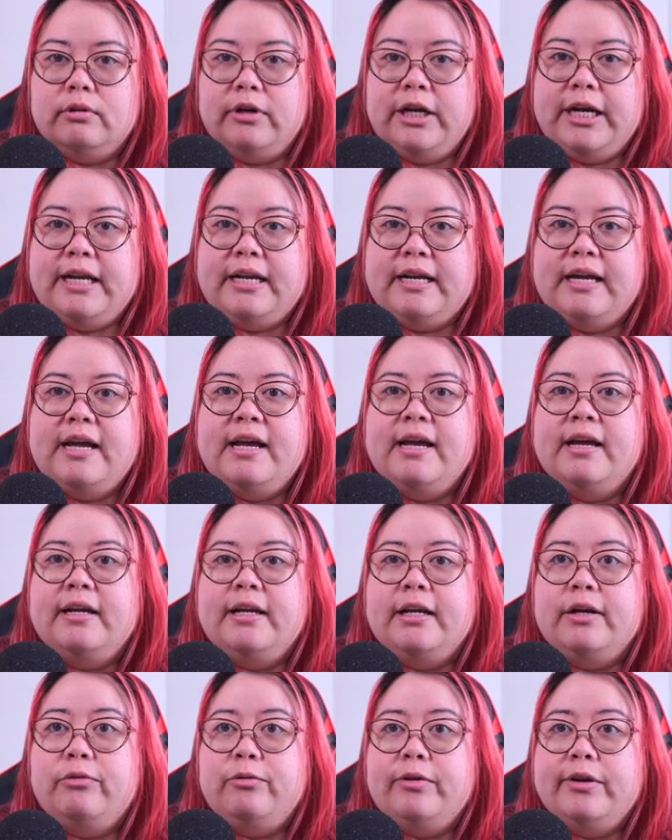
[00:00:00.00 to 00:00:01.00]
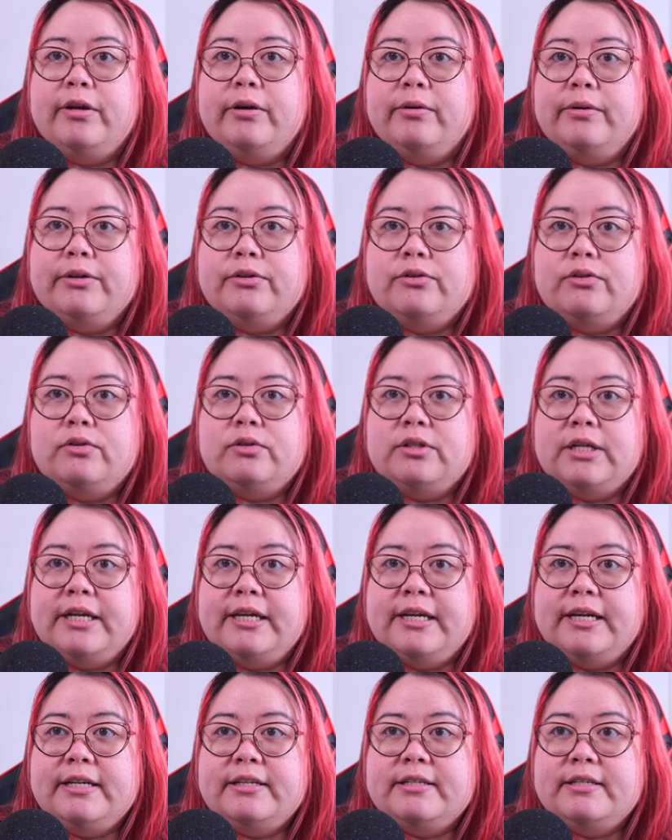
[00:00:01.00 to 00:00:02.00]
All right, now if we go into
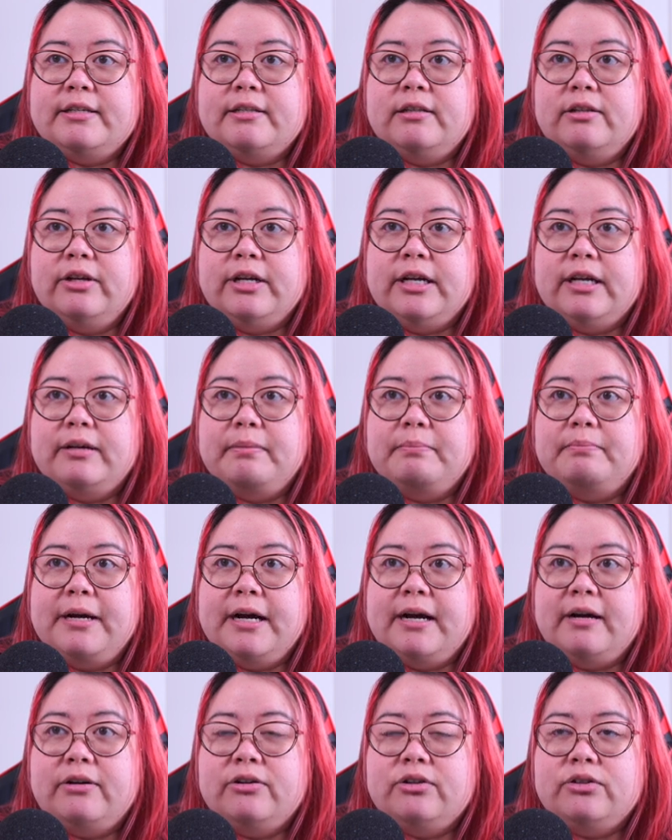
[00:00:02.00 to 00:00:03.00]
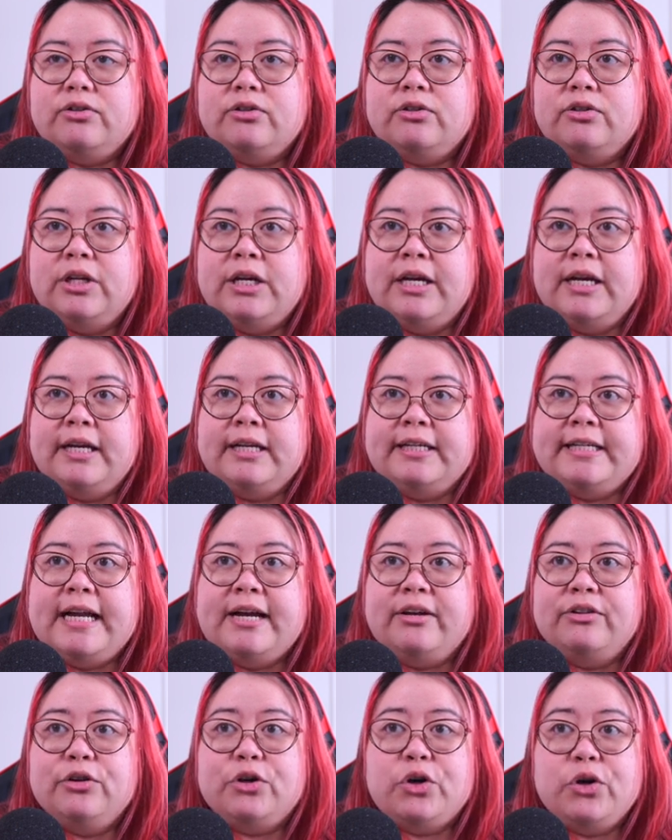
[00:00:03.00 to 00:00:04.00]
settings and look in about,
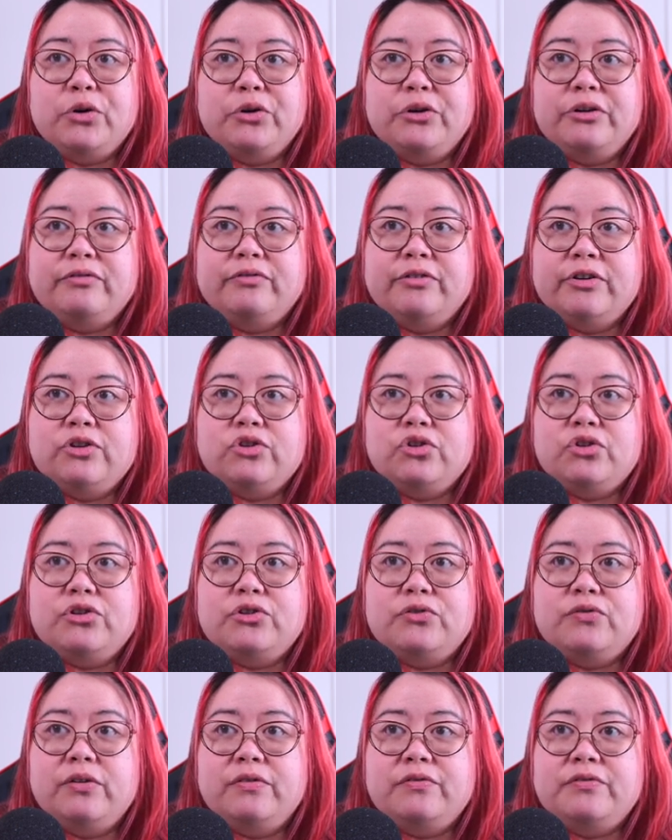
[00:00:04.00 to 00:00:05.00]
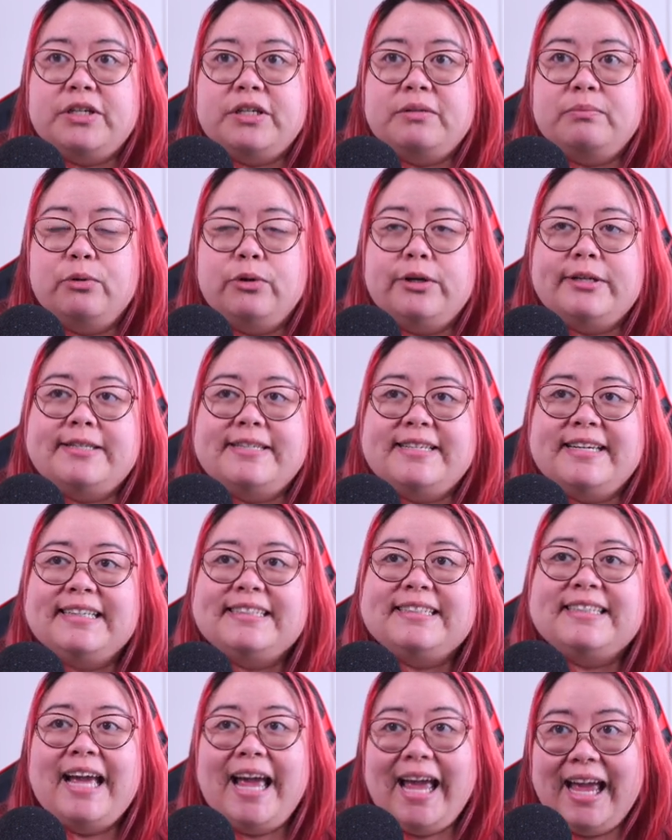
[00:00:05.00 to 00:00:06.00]
now the current version is
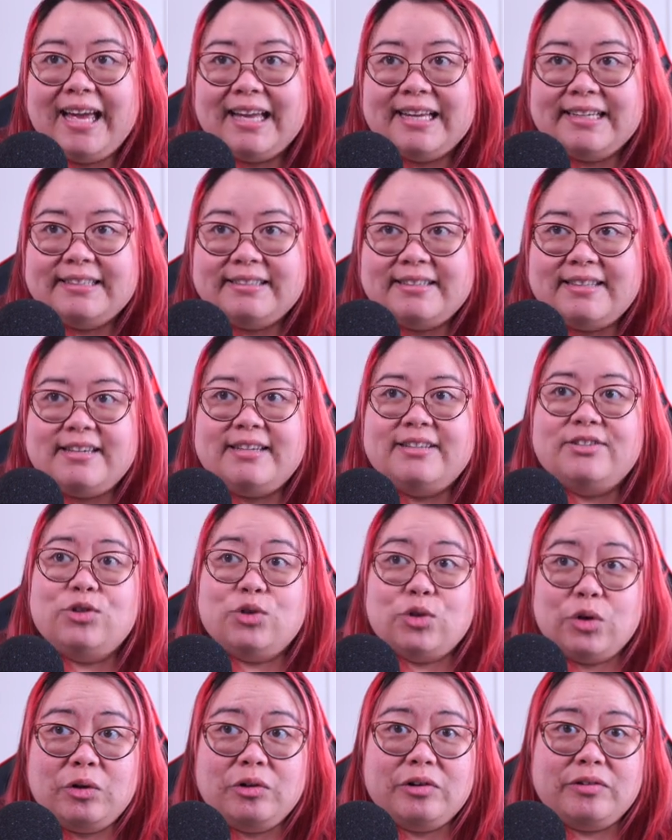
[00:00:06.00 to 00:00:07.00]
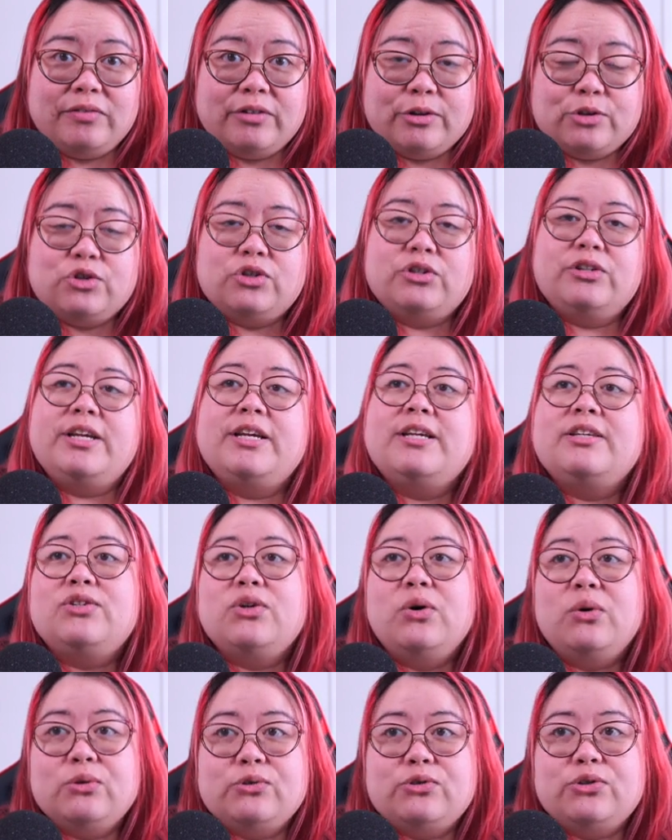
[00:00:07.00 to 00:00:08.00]
15.6 and the installer version
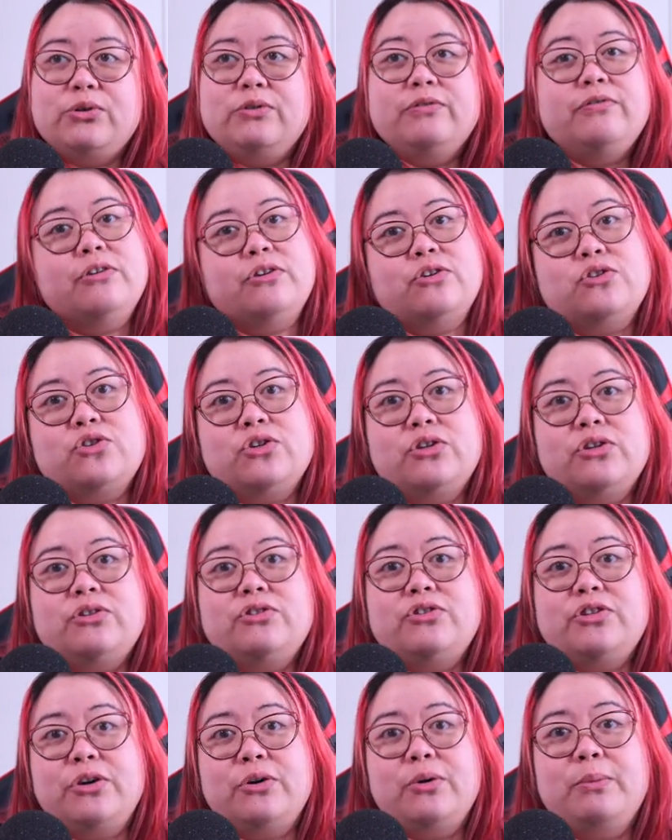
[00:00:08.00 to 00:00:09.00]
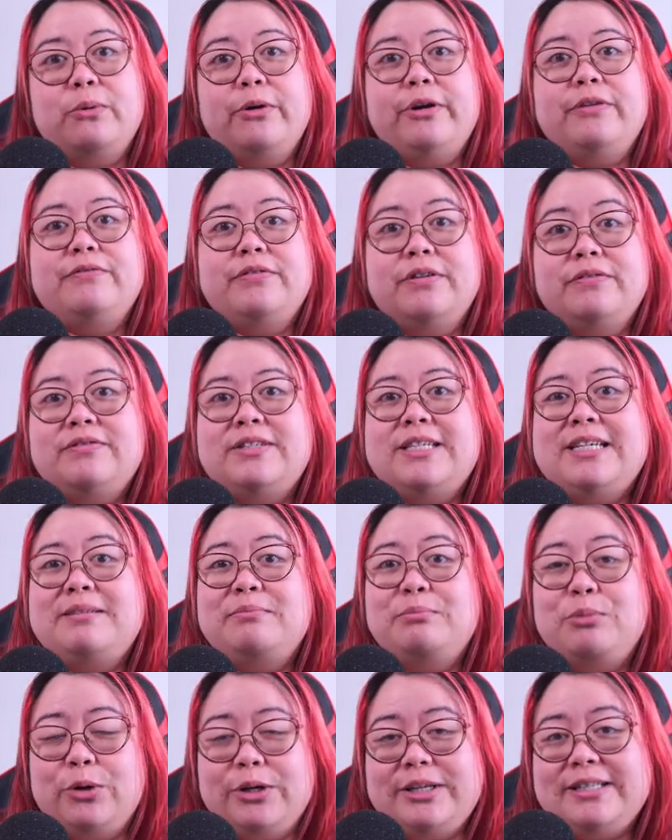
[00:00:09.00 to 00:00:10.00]
is also version
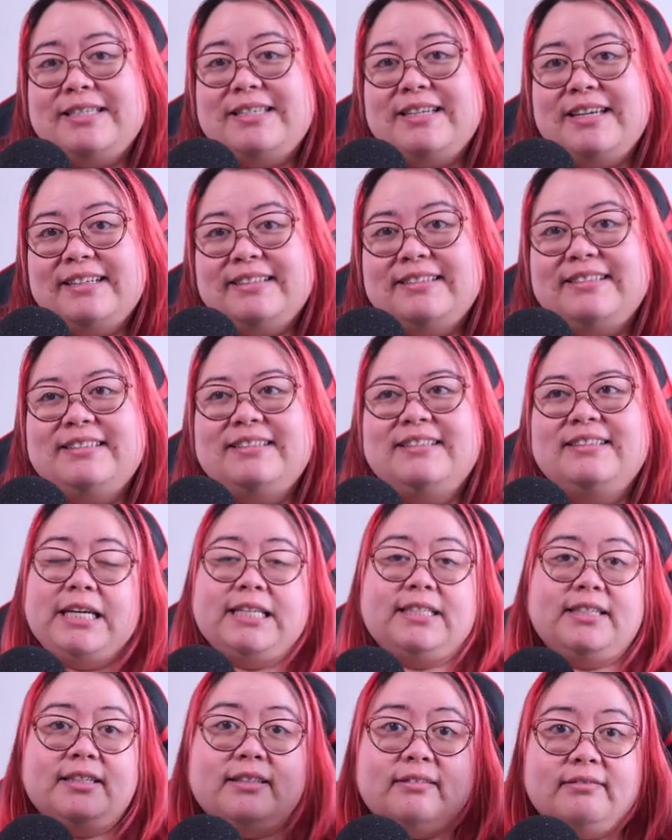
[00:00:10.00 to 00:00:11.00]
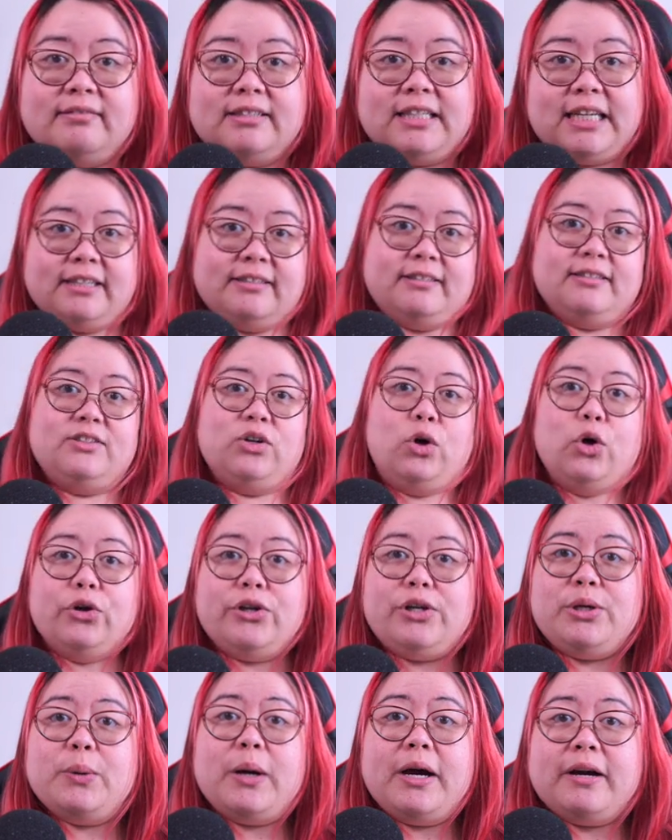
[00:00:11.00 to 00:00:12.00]
0.15.6. That's it. That's
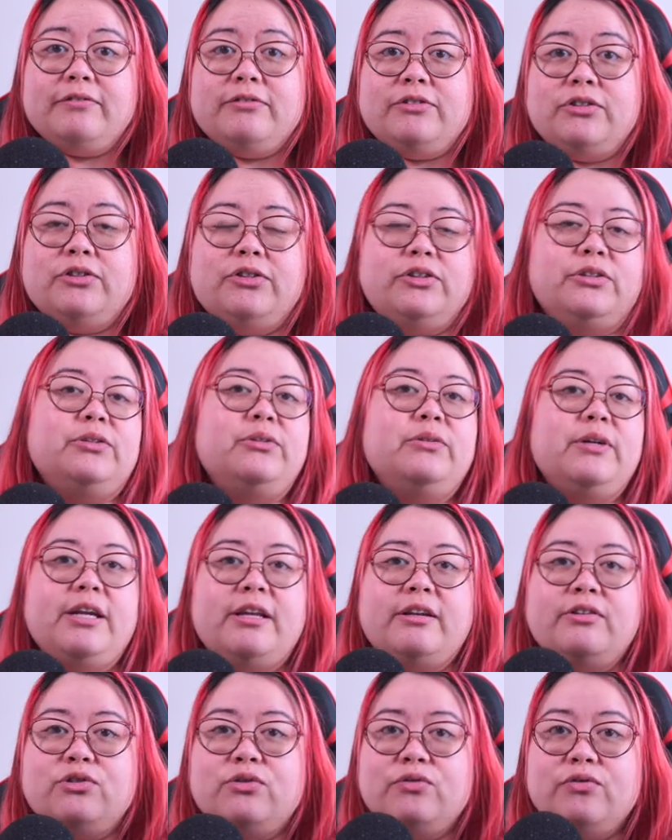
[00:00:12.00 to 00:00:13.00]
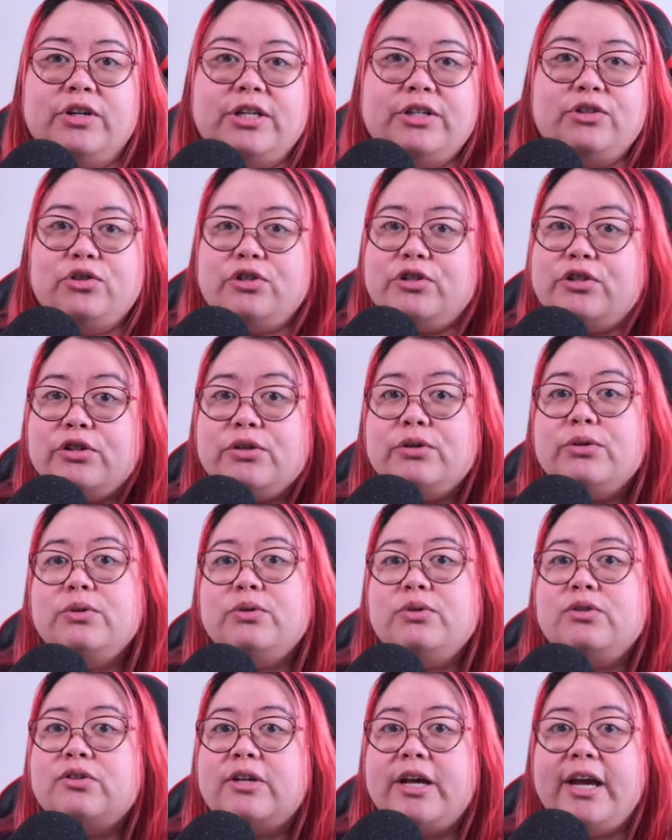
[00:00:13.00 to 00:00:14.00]
all you have to do. It is free to
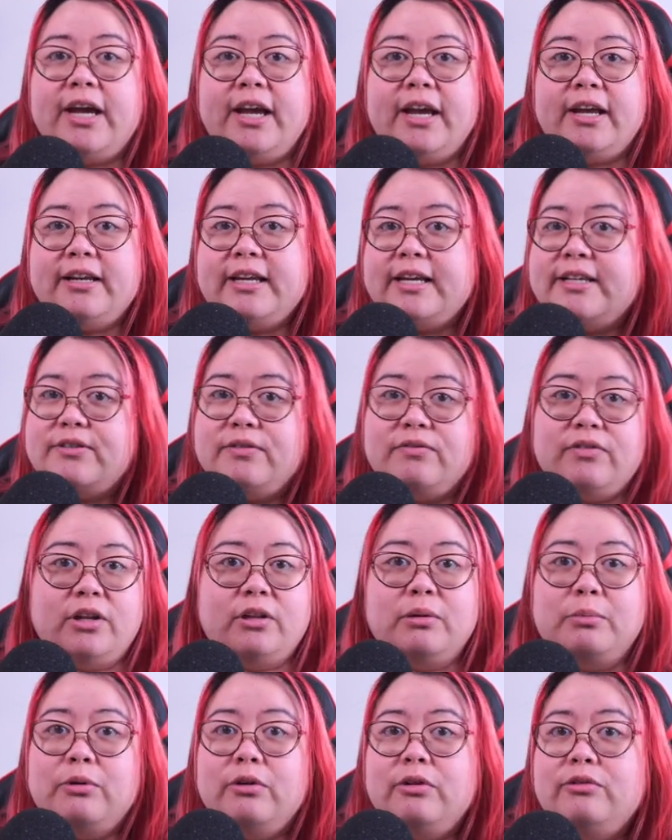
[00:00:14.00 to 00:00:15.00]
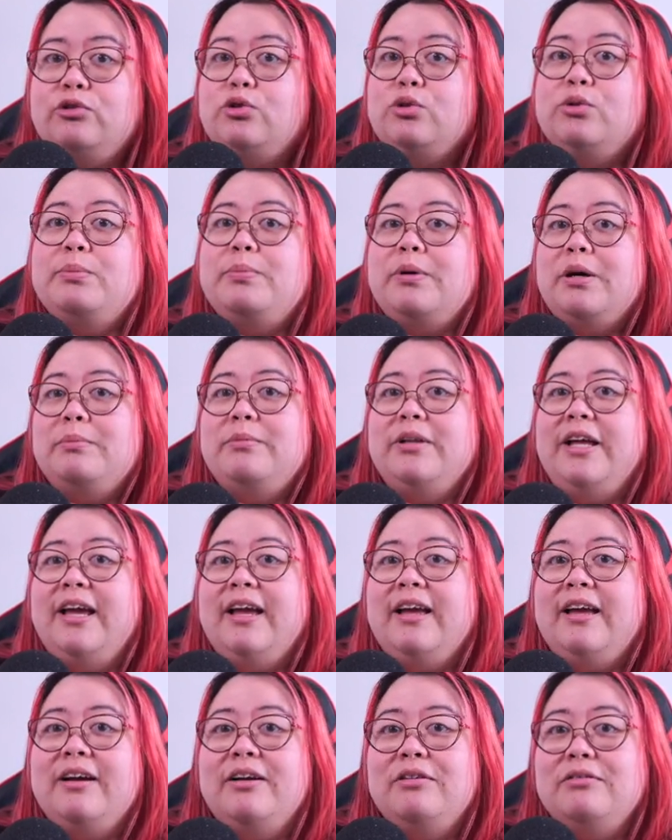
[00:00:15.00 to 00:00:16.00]
use and is available to the
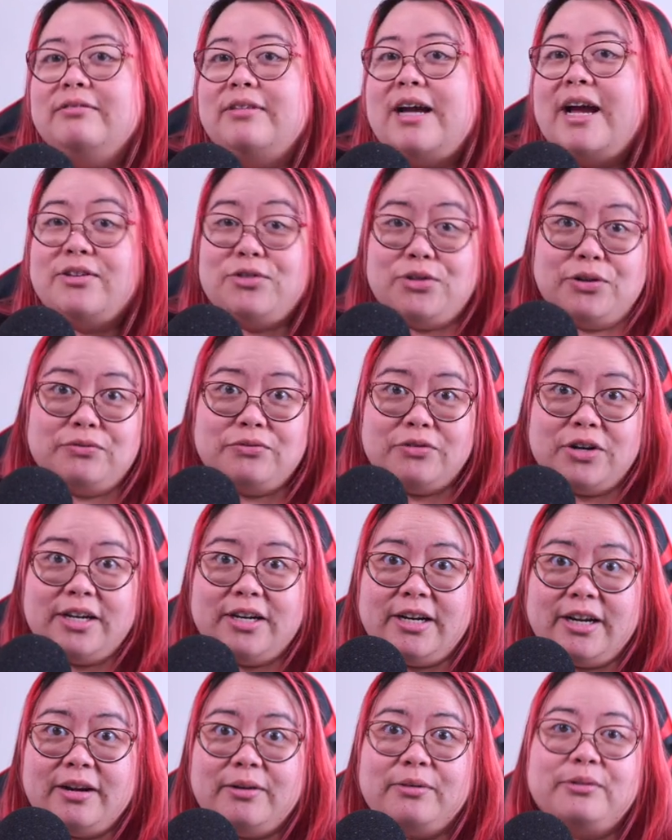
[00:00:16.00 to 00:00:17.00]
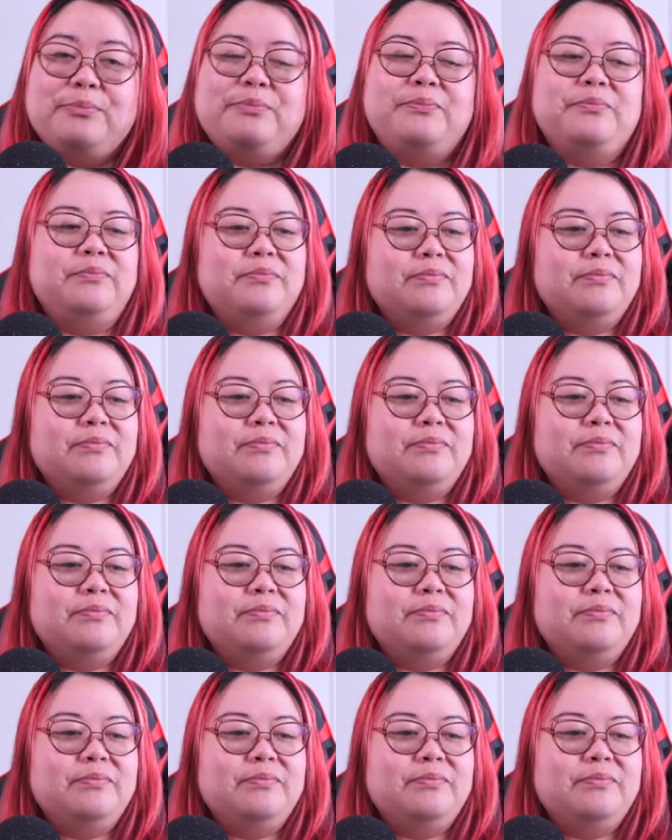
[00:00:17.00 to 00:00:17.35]
public as of right now.